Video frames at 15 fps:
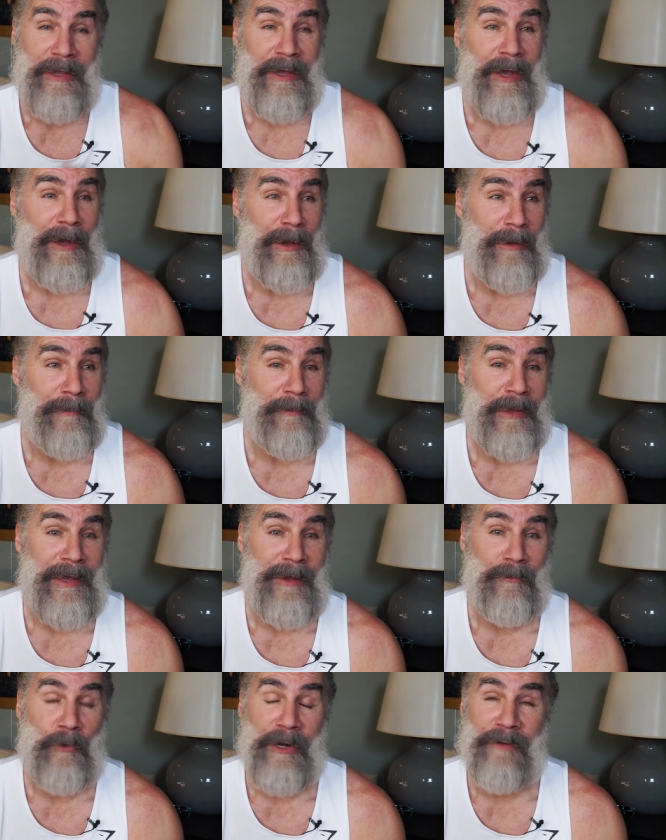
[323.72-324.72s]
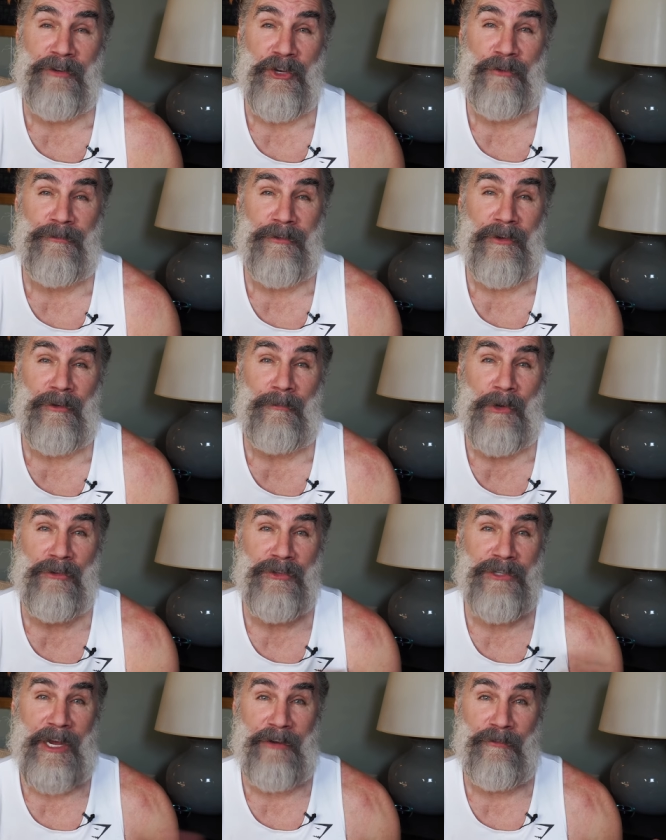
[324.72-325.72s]
And whatever you feel
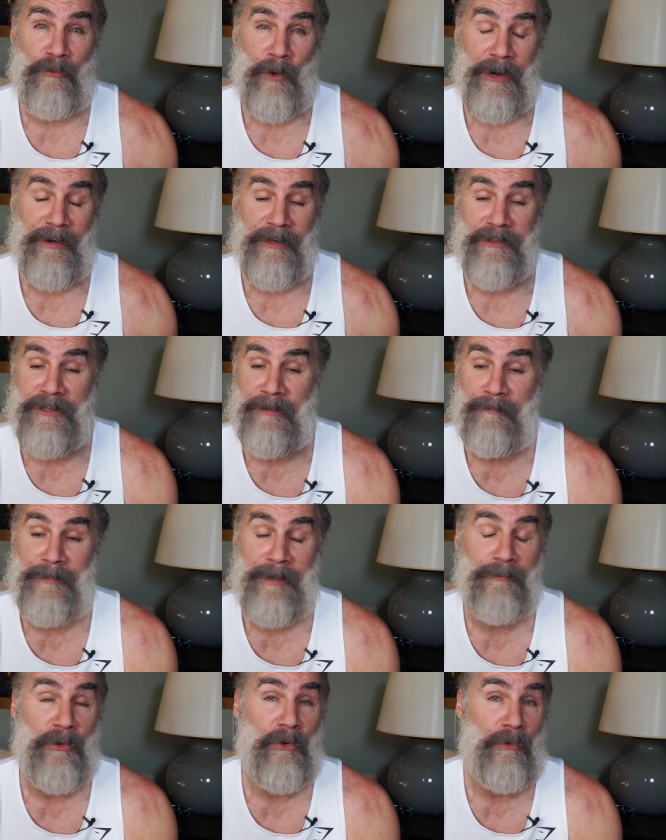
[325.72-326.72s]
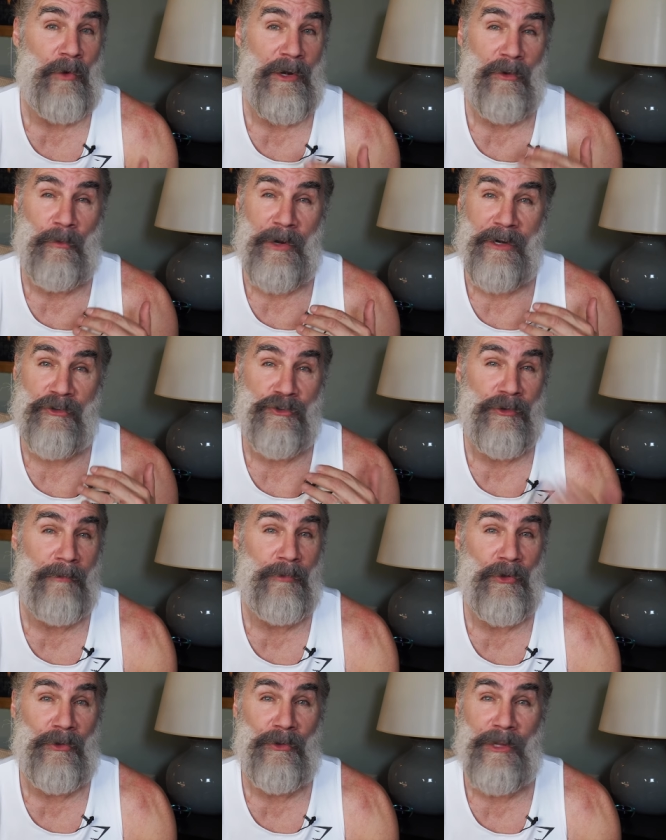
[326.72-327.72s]
most safe wearing. Some people want to wear
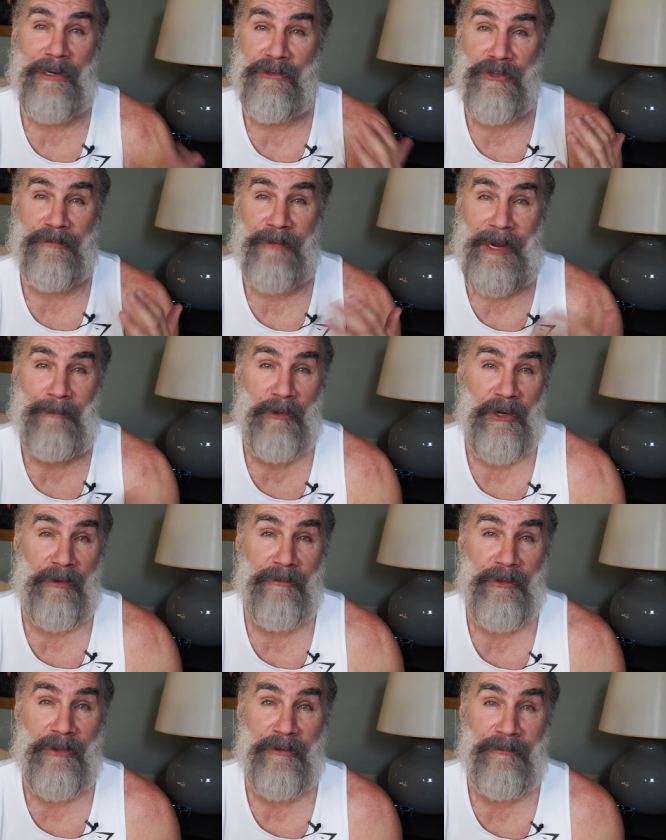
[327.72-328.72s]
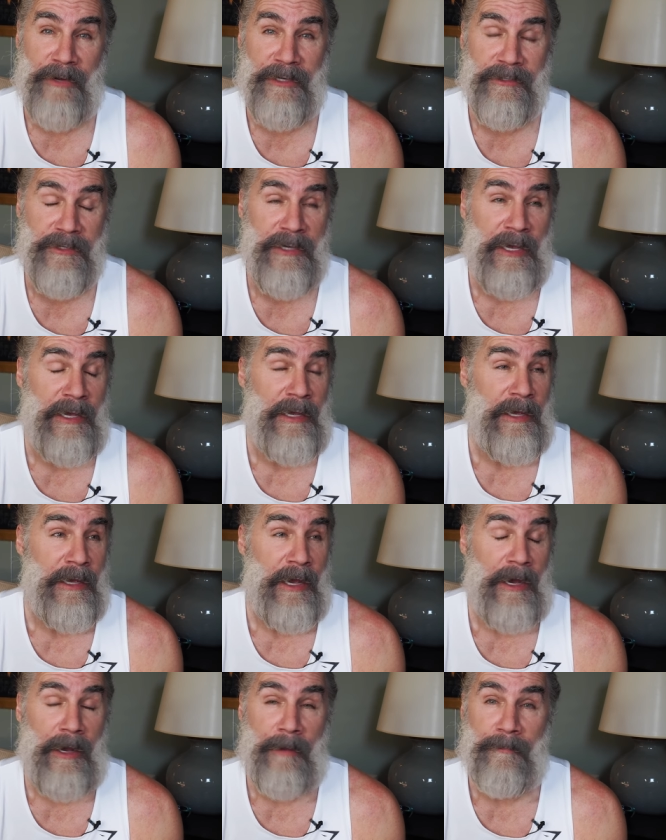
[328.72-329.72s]
triple layers of fabric over their face,
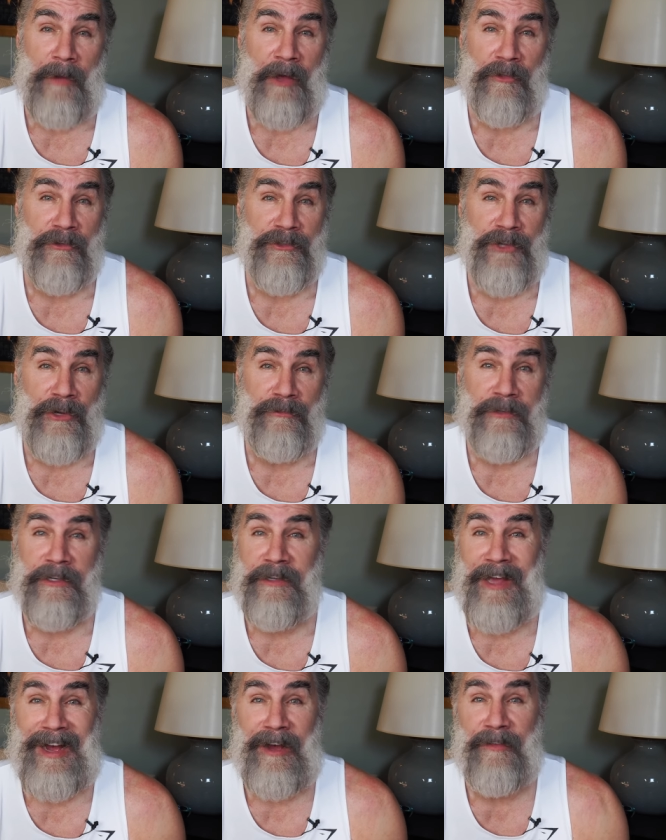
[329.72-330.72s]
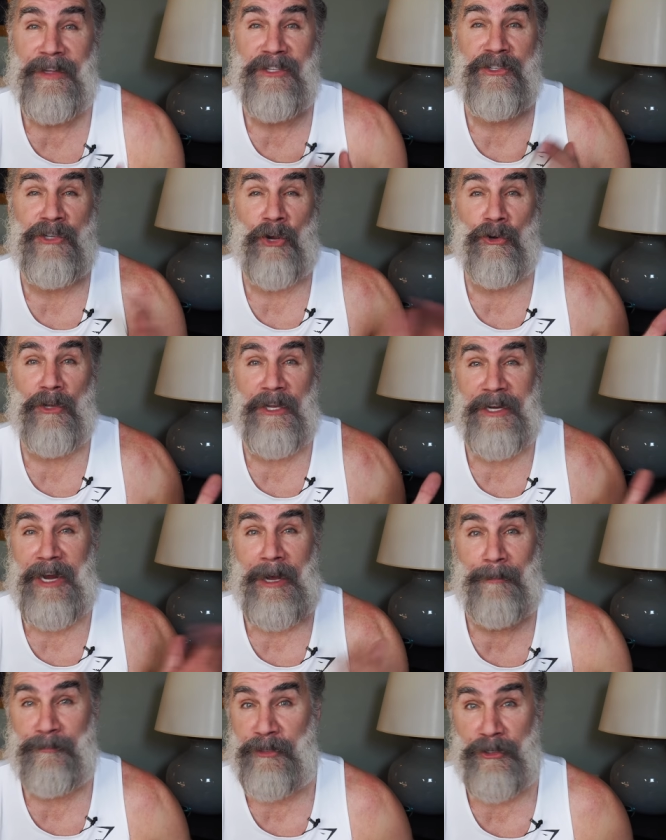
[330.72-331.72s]
others don't. That's totally
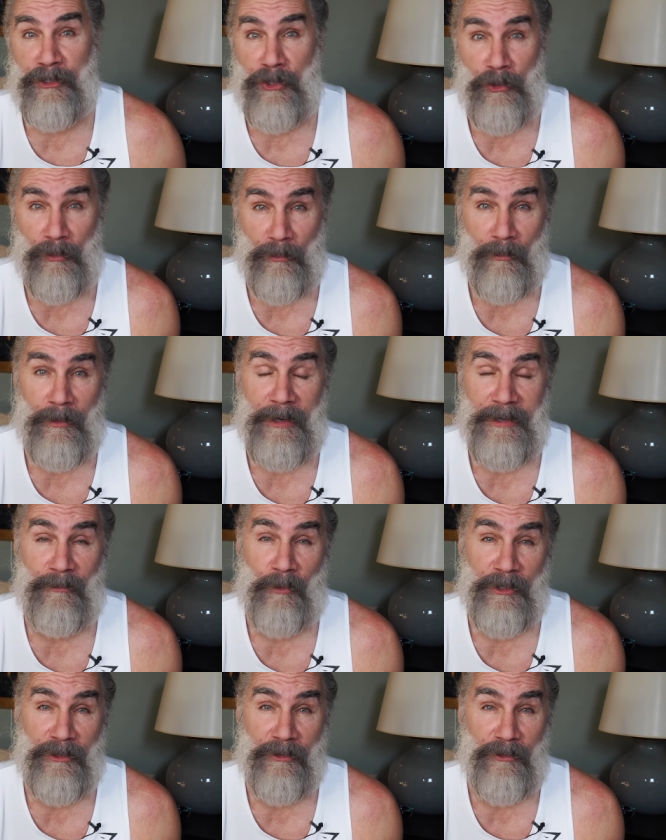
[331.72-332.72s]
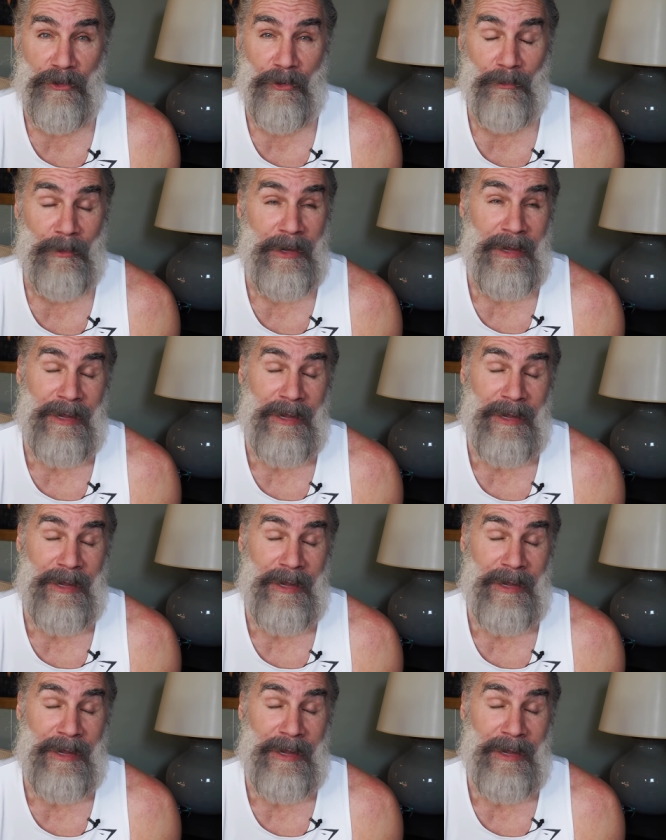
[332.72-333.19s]
up to you and what you do.